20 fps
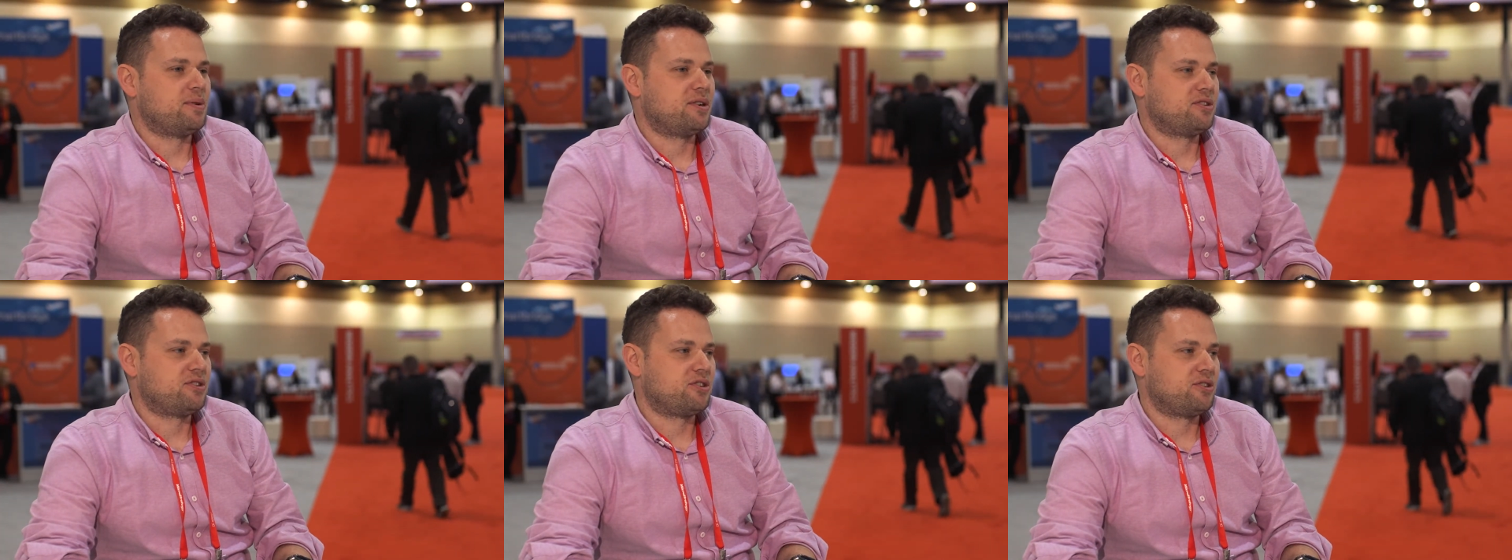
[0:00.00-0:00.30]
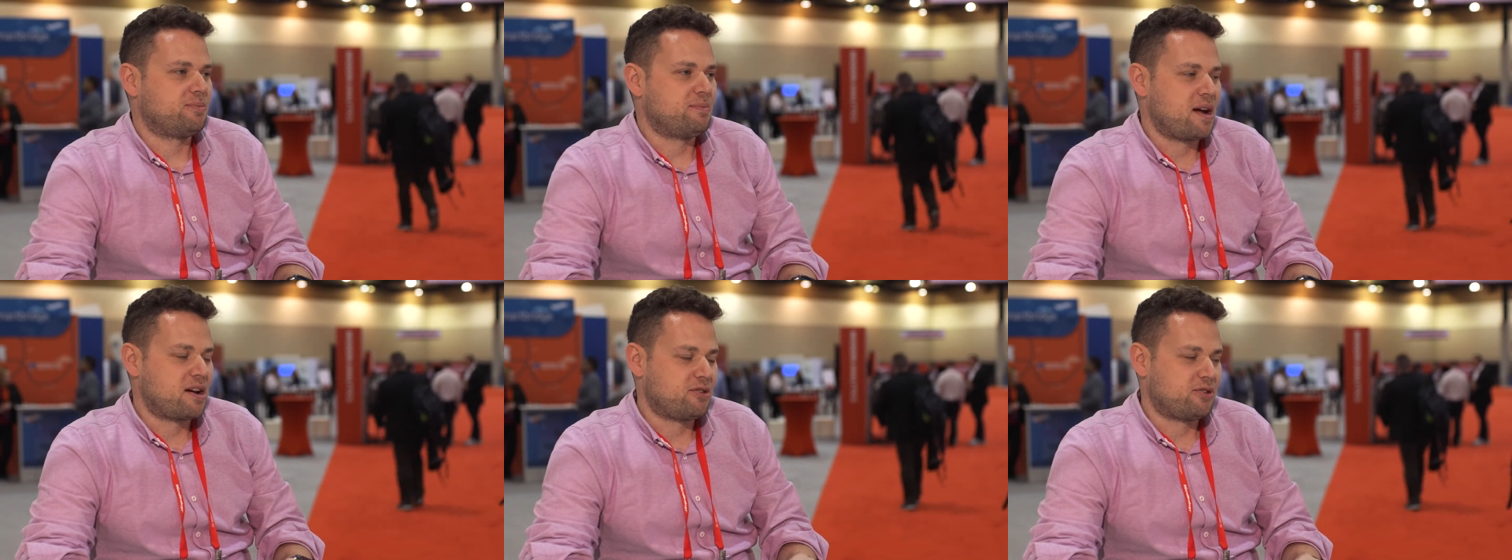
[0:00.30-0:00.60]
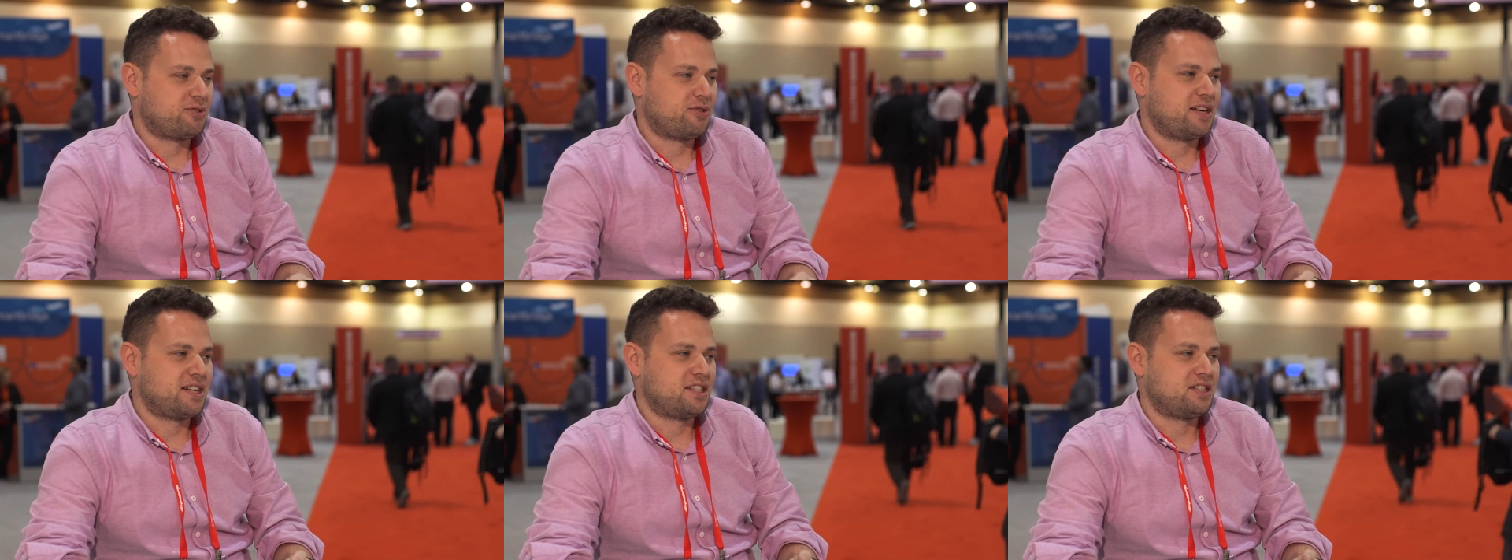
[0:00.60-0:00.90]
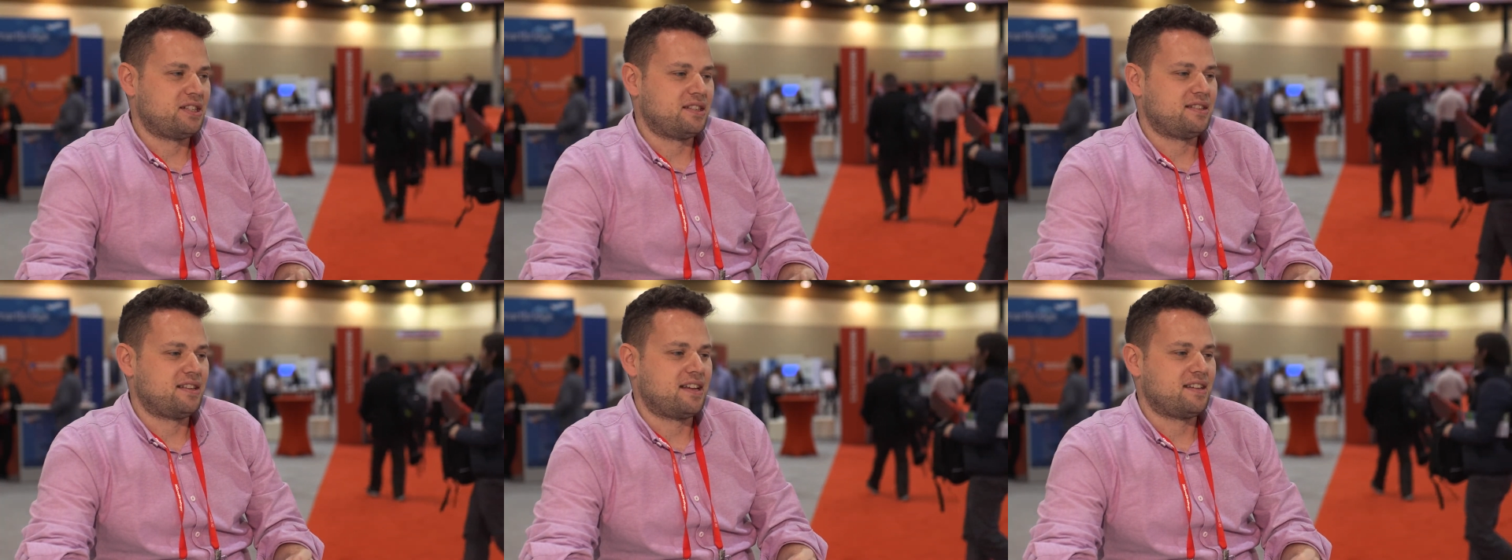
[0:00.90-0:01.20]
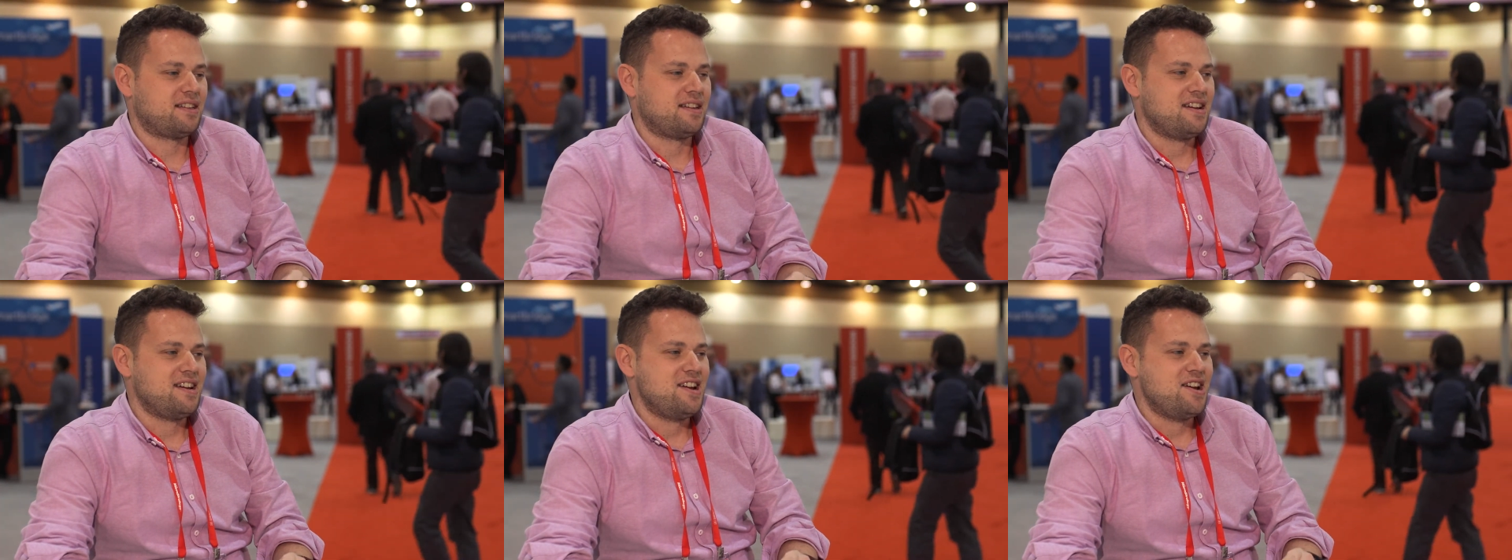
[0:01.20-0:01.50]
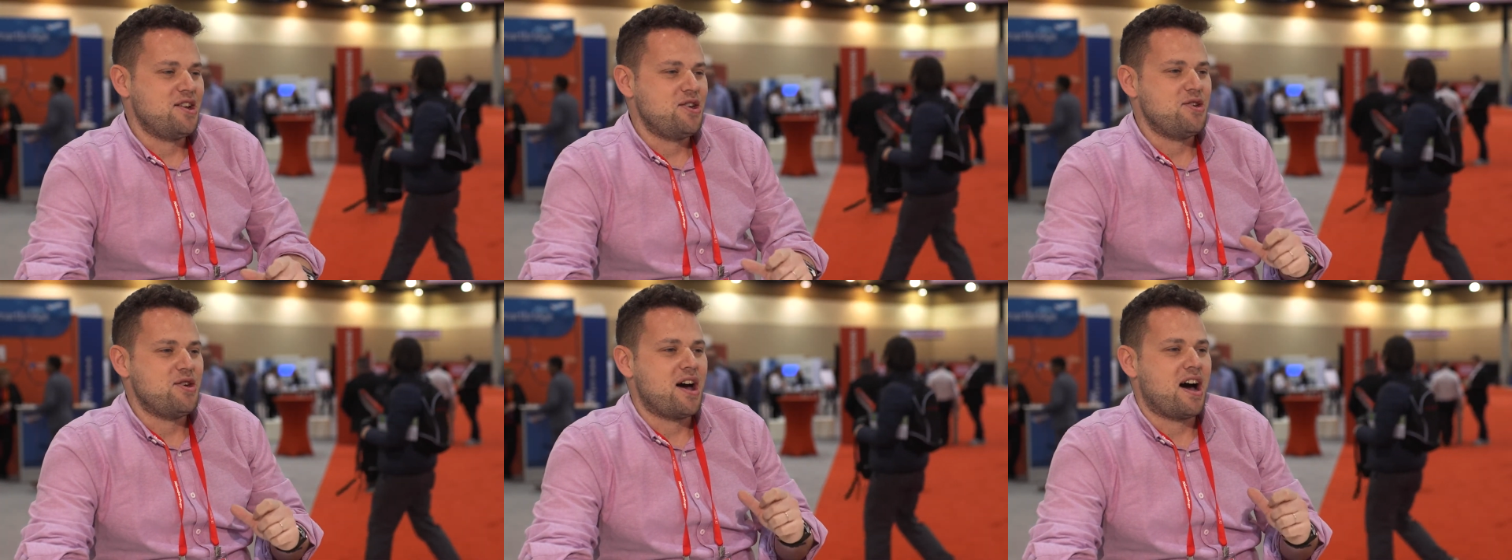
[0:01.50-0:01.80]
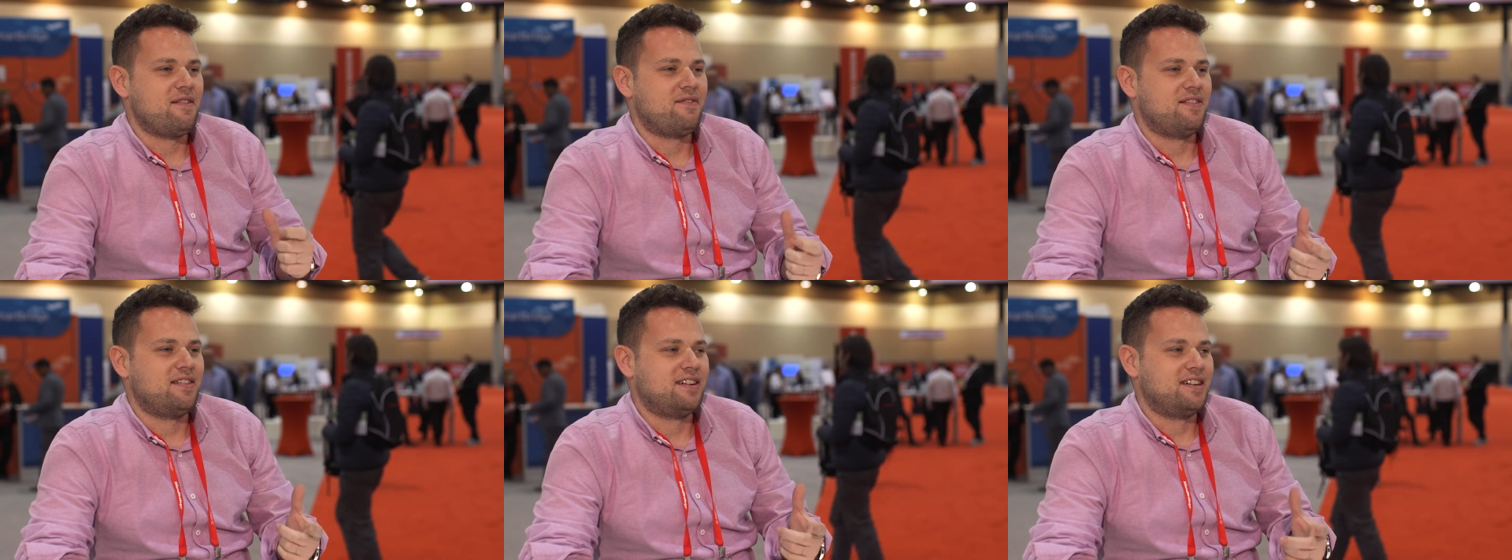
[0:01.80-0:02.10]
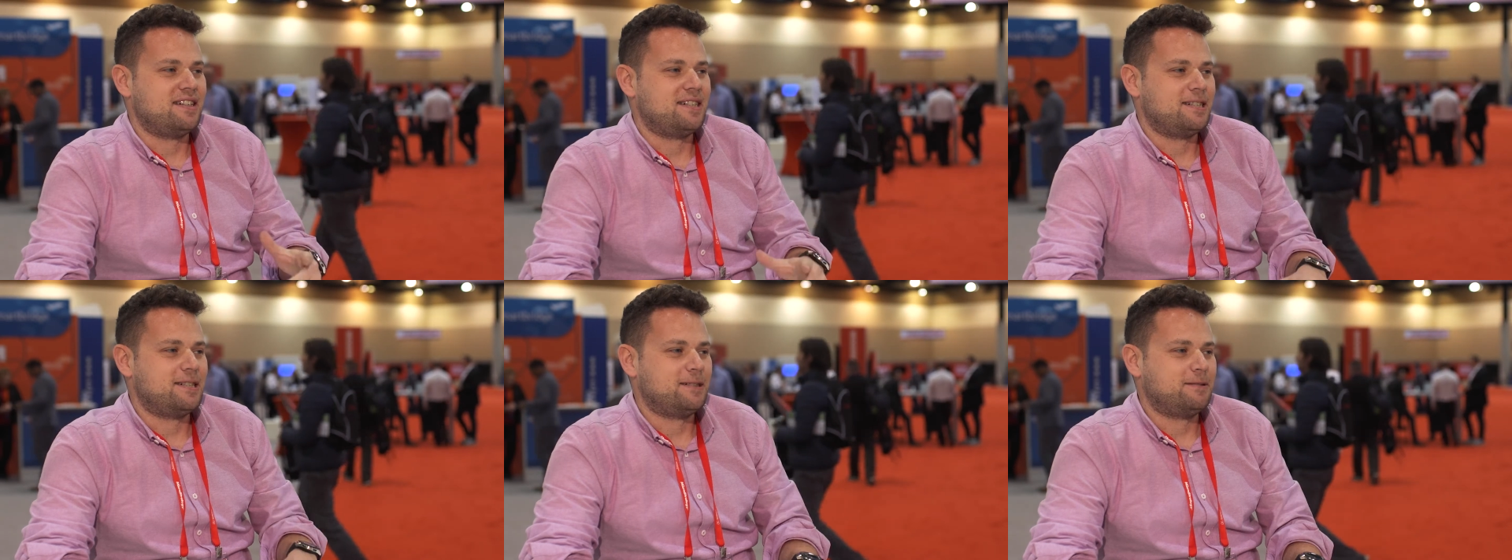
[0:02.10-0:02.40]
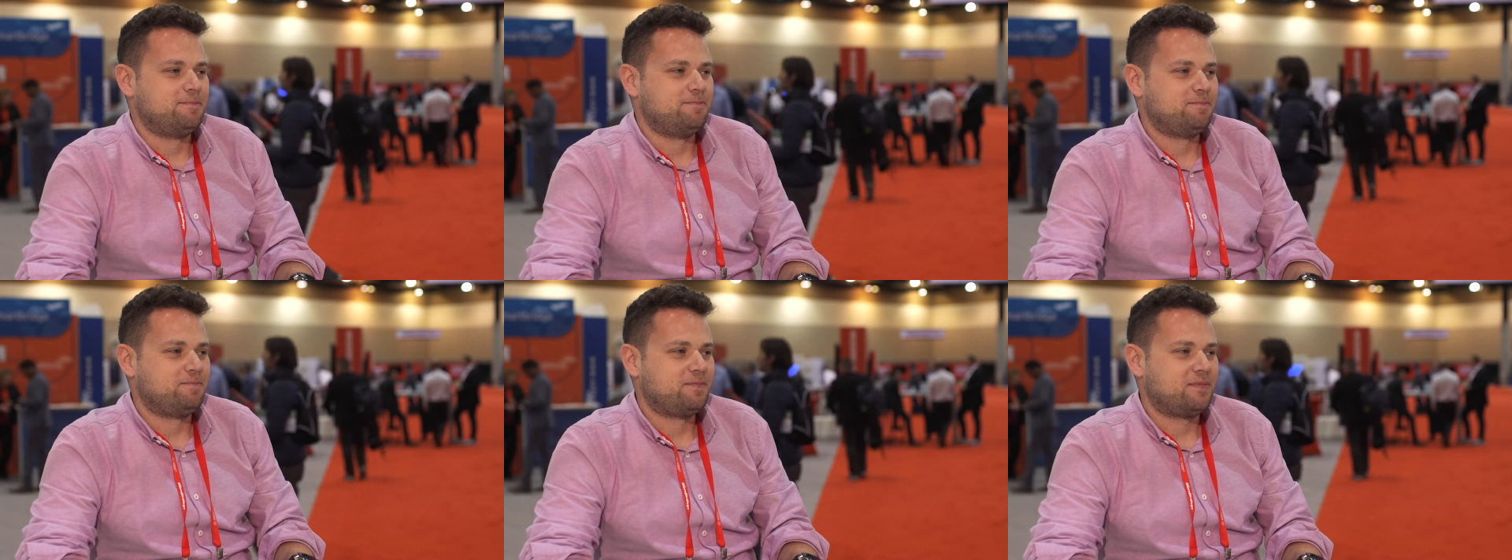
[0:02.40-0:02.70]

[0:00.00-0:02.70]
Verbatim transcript: MicroStrategy is that you have um,